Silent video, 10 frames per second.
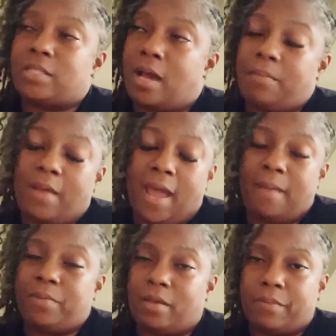I'm
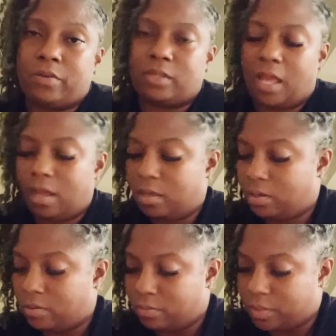happy about that.
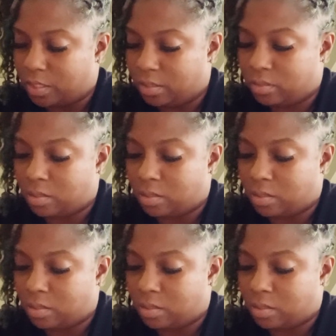You know what I'm saying?